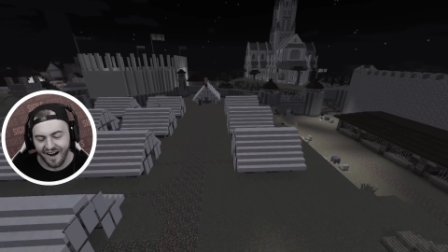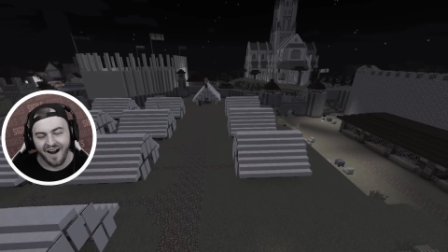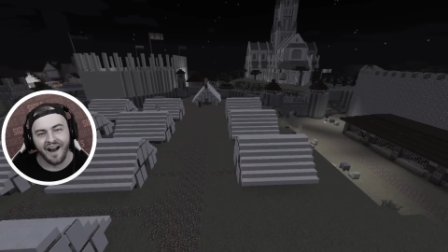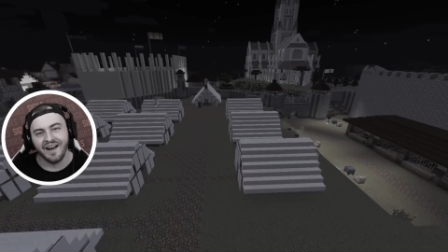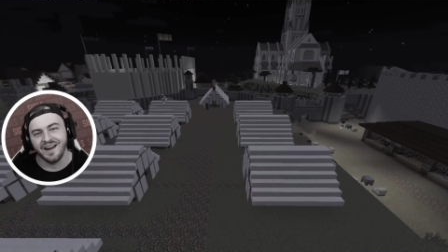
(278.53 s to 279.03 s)
That
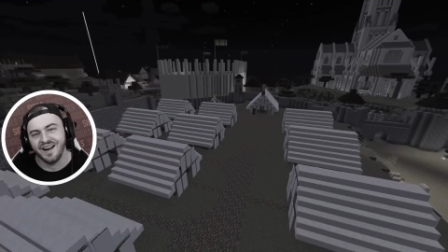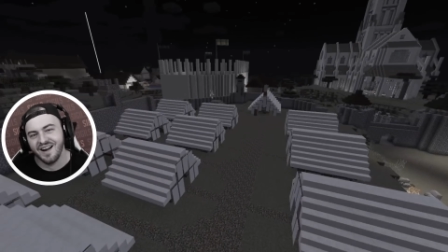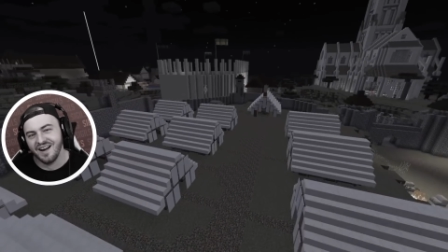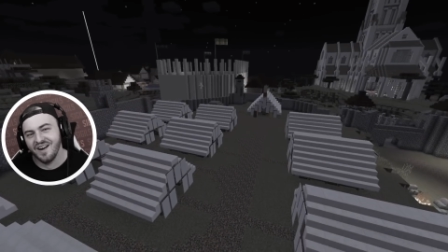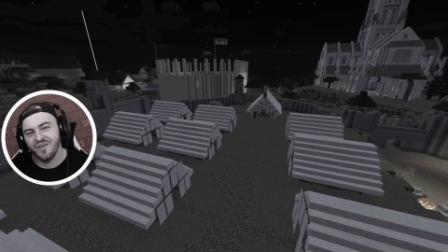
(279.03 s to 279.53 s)
All right.
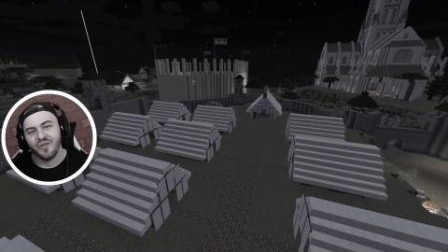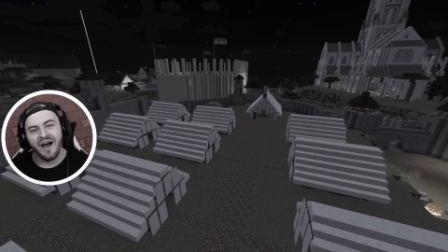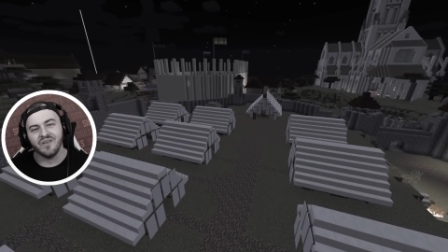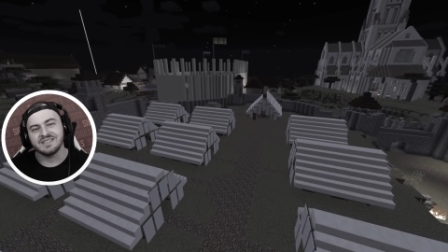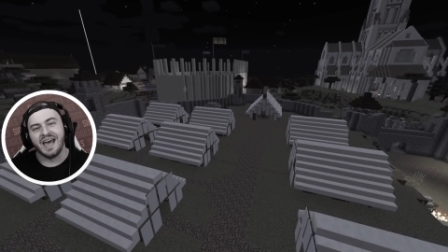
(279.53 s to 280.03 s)
Tough. Well,
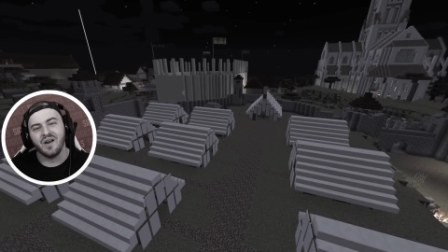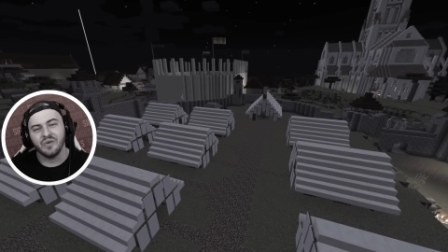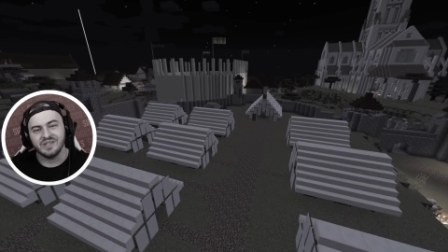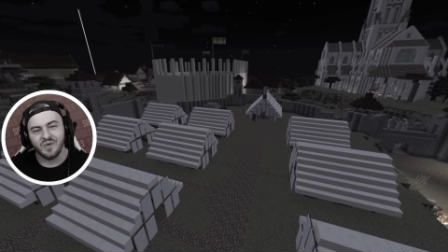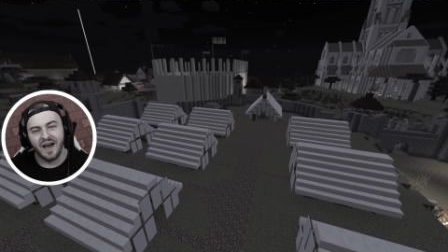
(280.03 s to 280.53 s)
that was
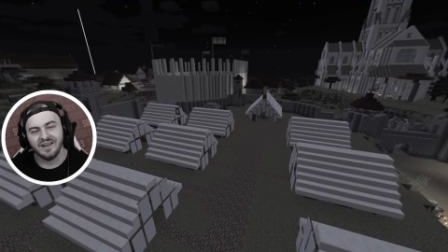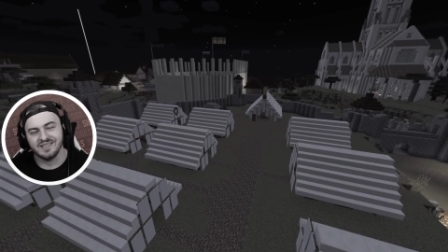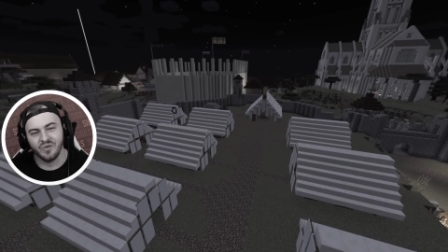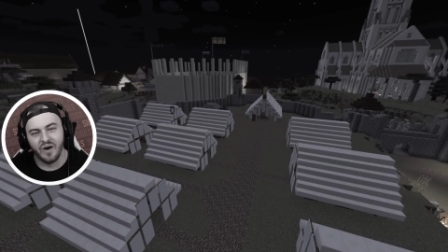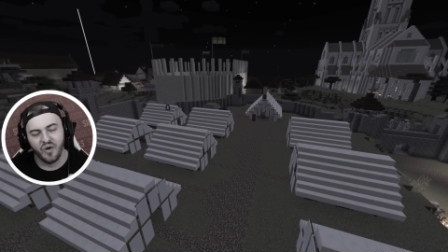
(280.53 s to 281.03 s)
Henry's round
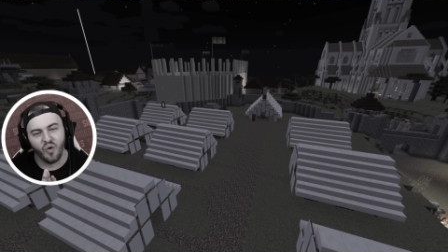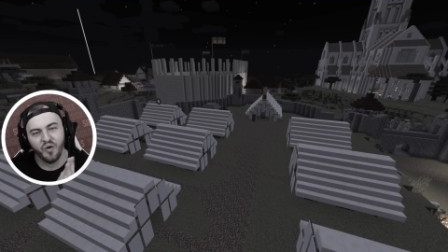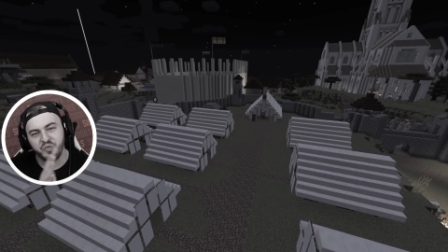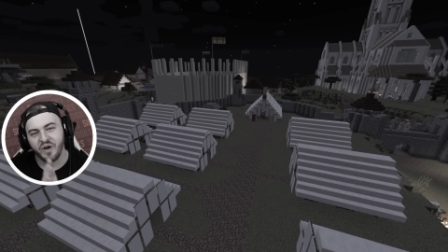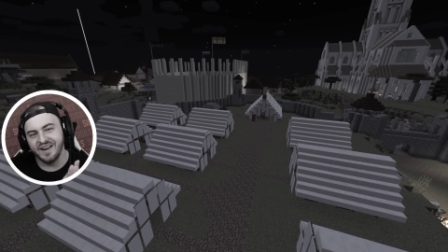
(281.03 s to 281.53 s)
as the werewolf.